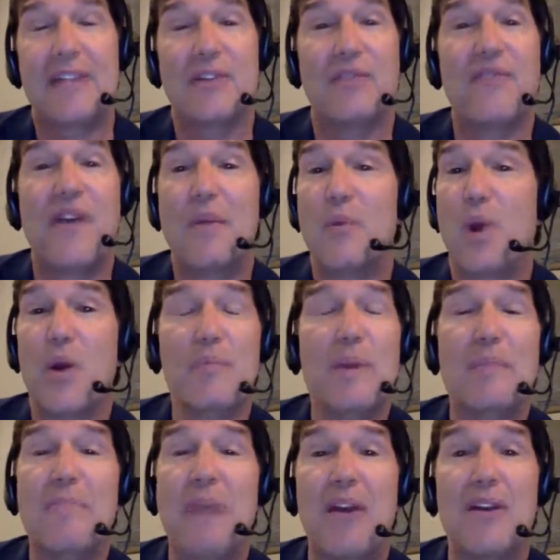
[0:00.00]
And as of
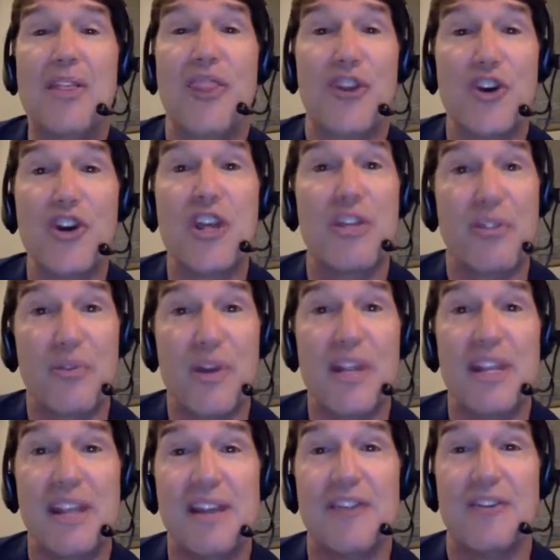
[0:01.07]
February, been married
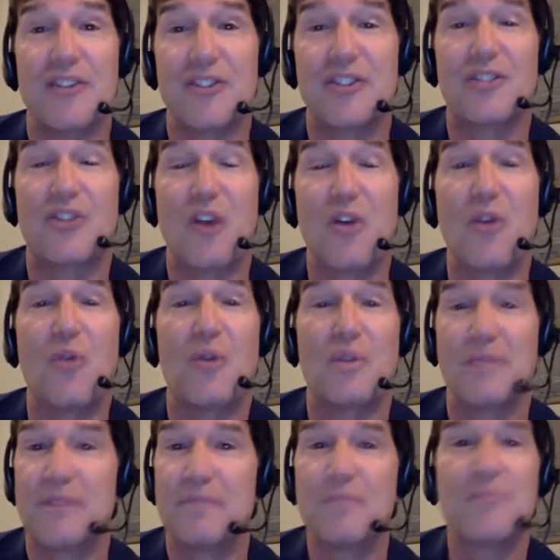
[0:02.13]
33 years.
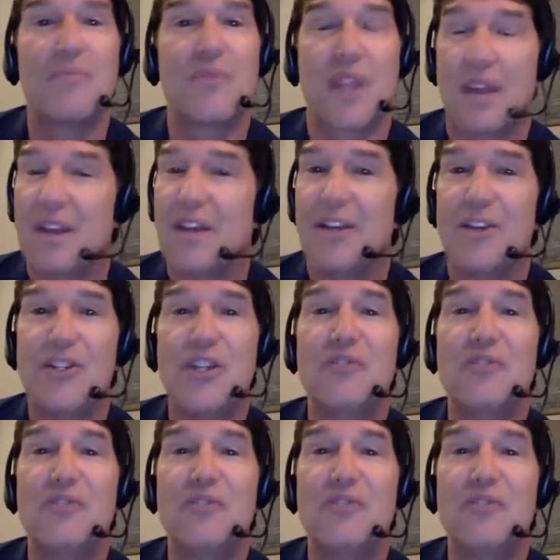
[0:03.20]
So awesome.